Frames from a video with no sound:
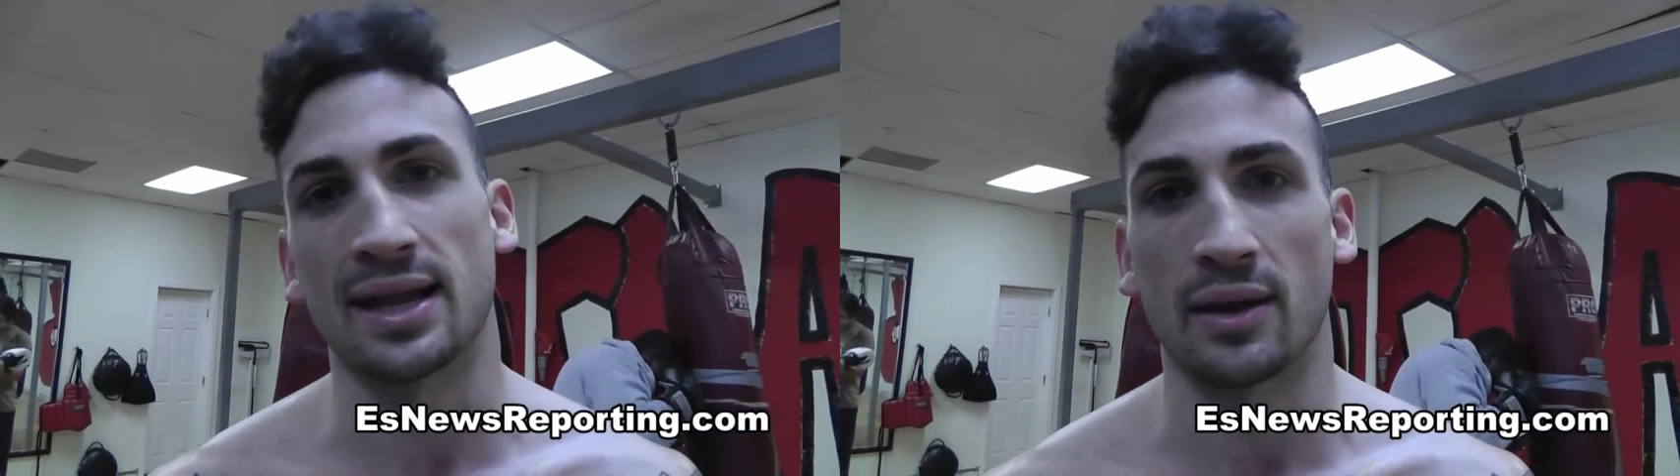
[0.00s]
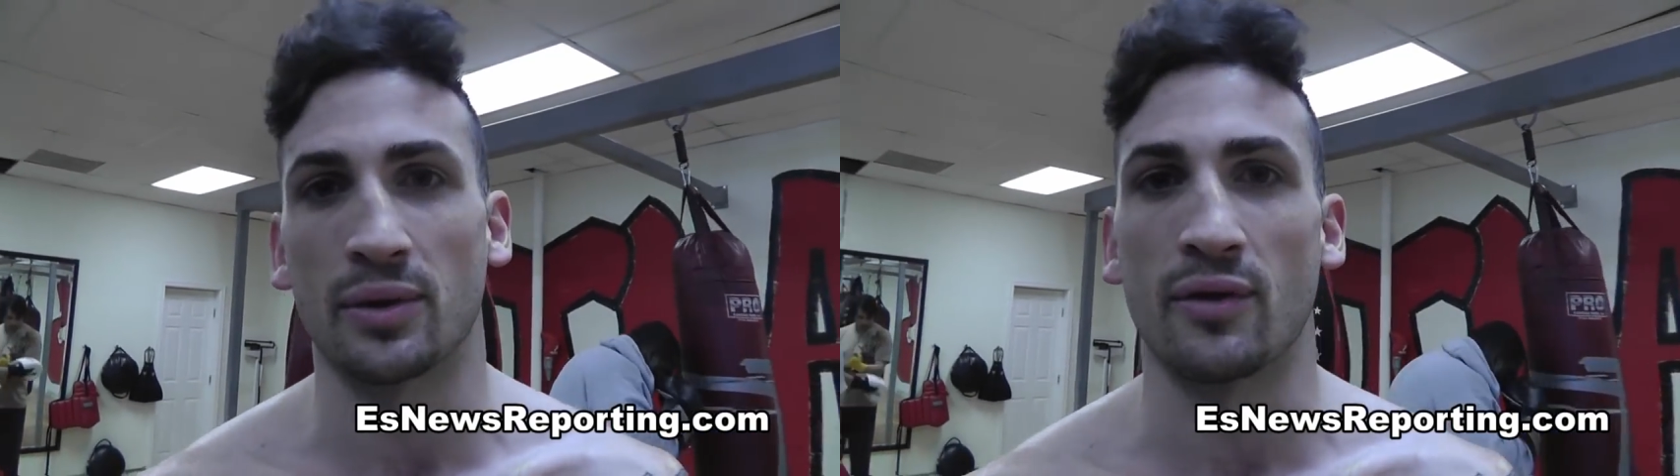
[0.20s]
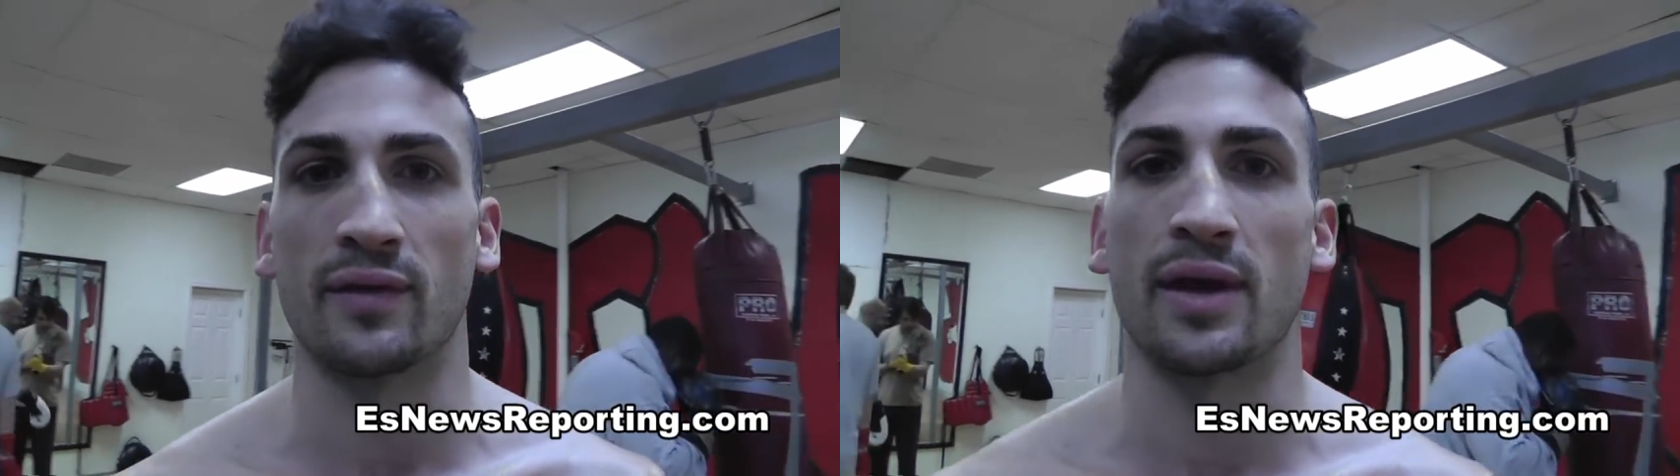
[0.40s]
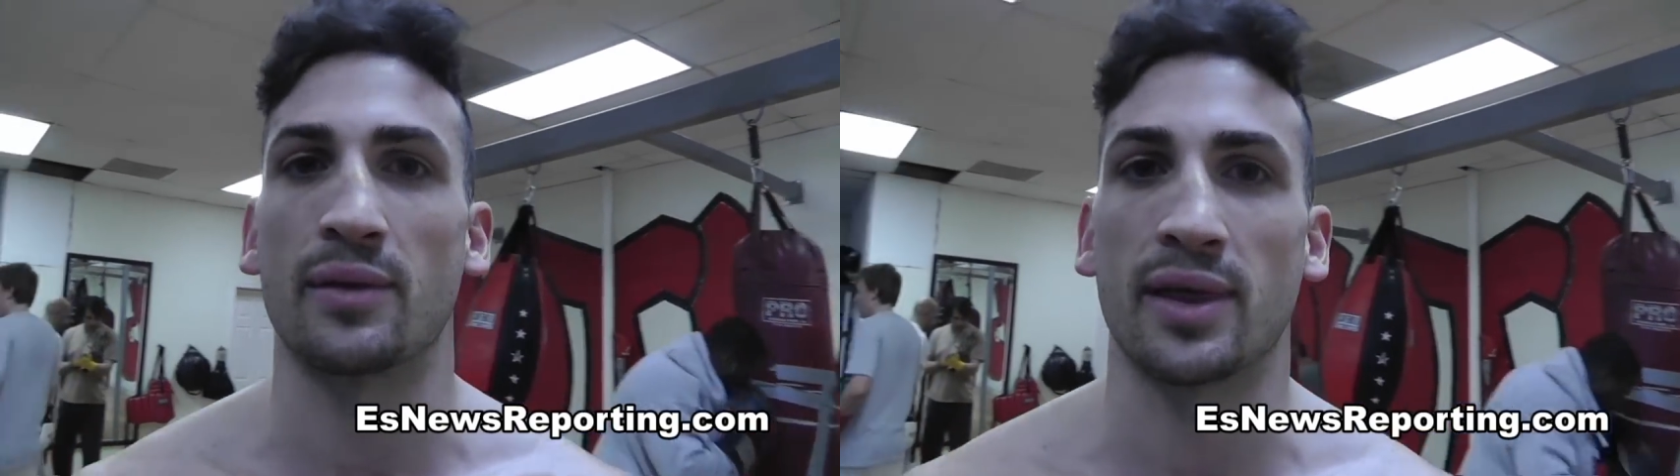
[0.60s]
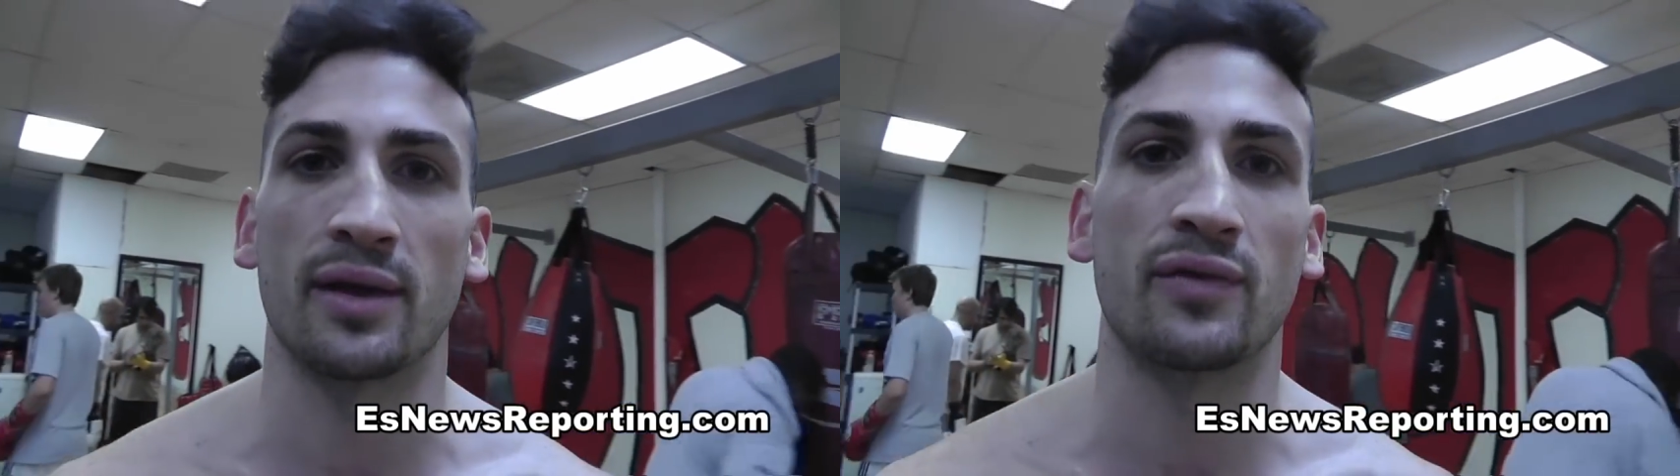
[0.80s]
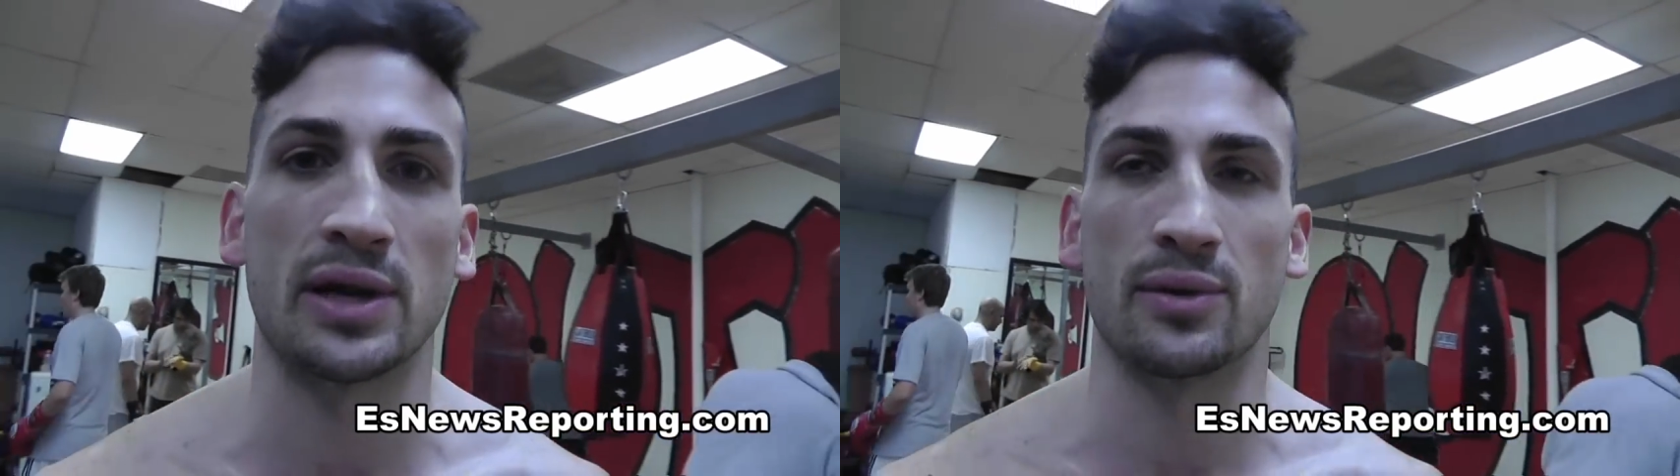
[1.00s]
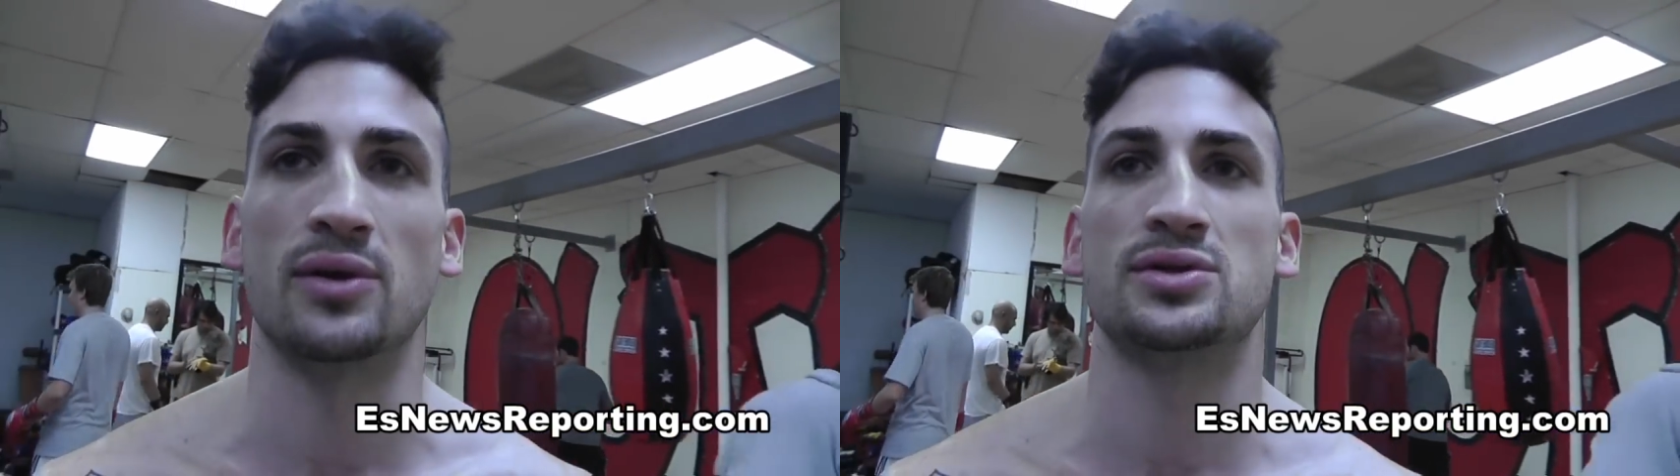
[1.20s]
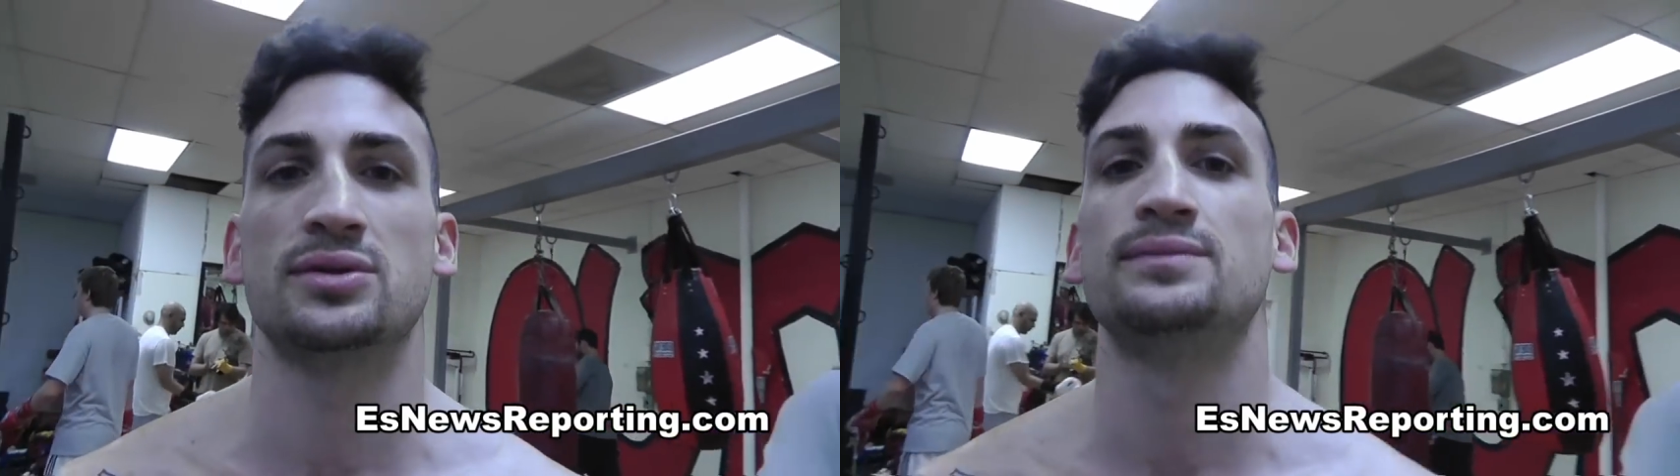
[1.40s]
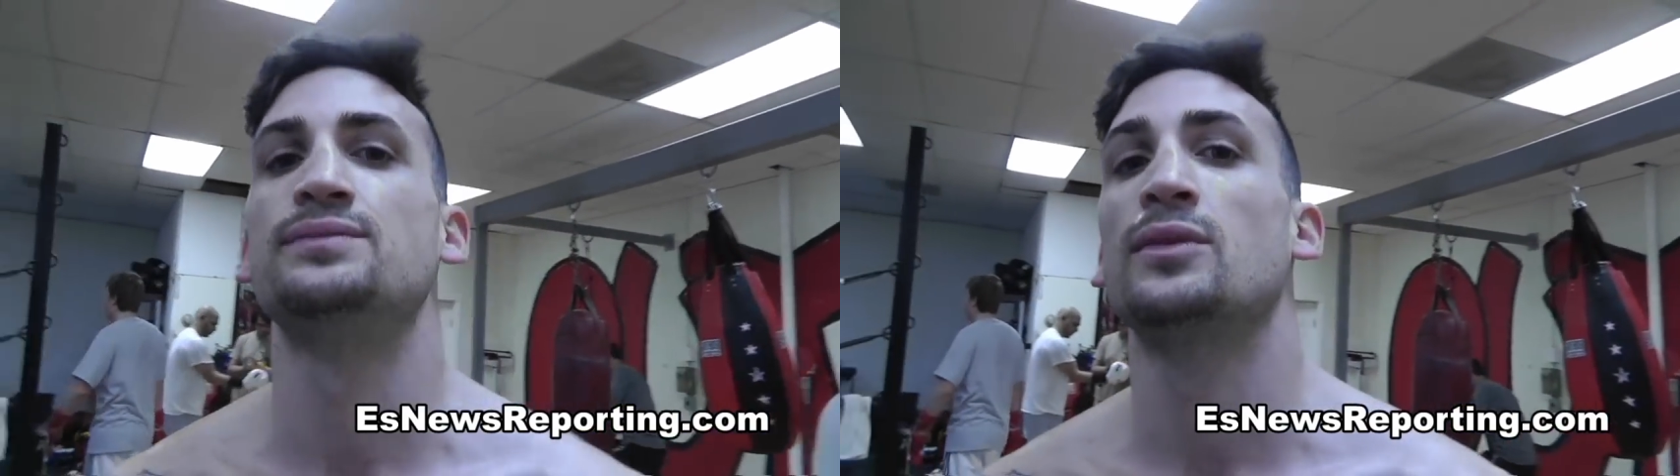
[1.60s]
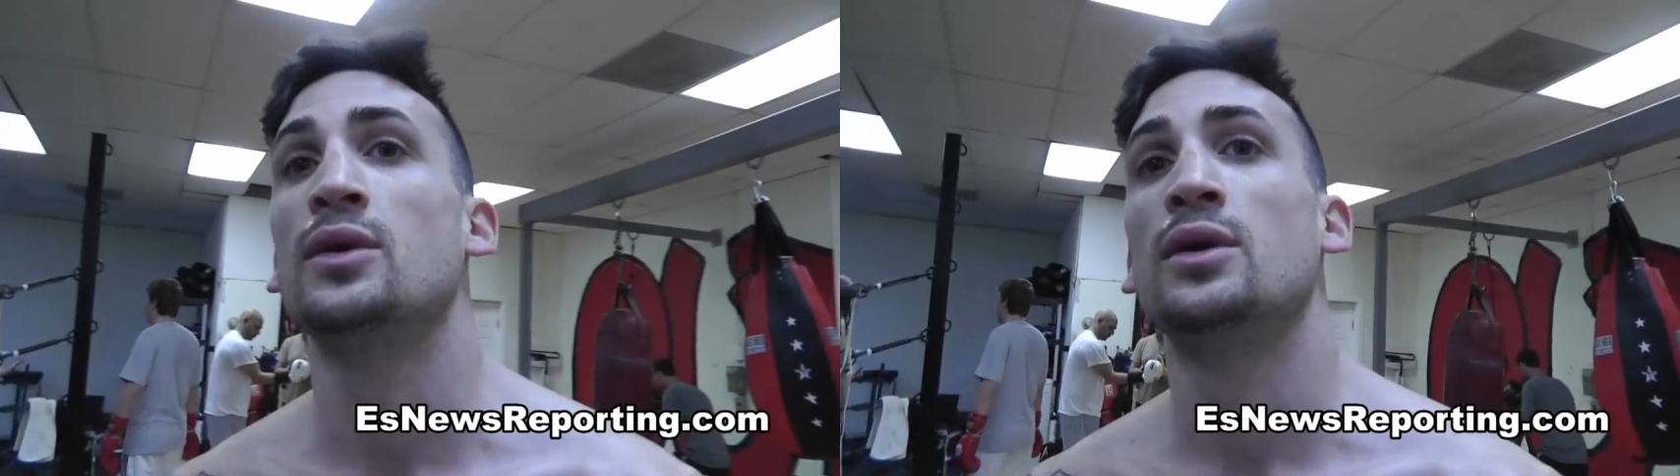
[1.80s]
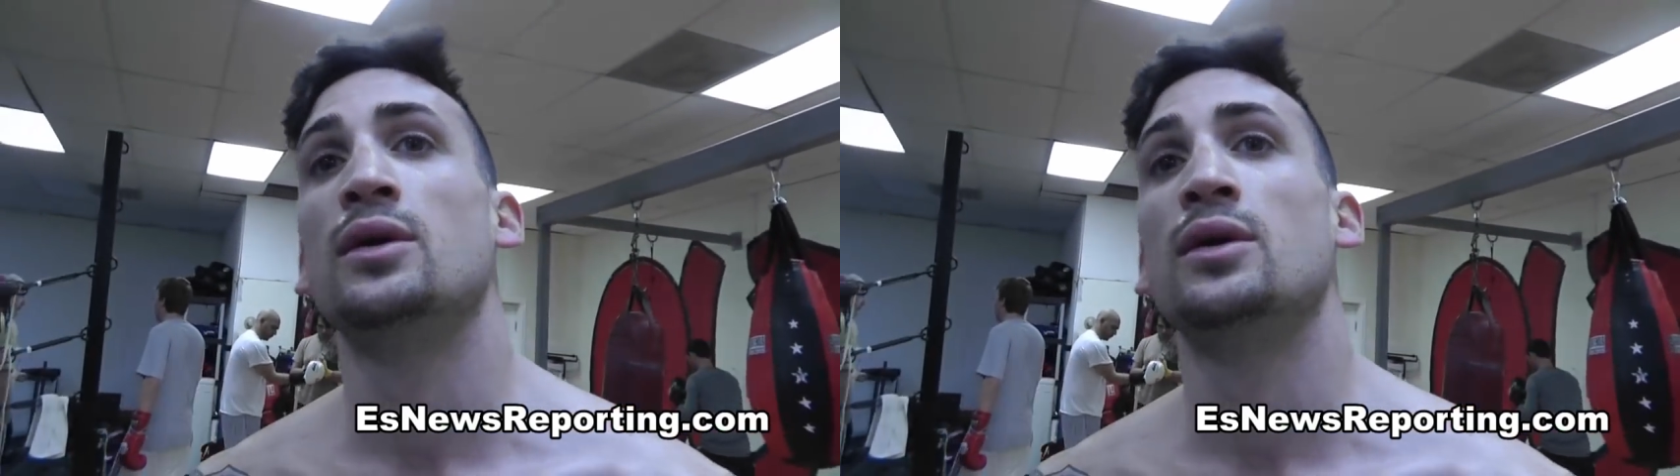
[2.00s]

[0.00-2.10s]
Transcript: and then I went over there with uh, Freddie Roach. Hey,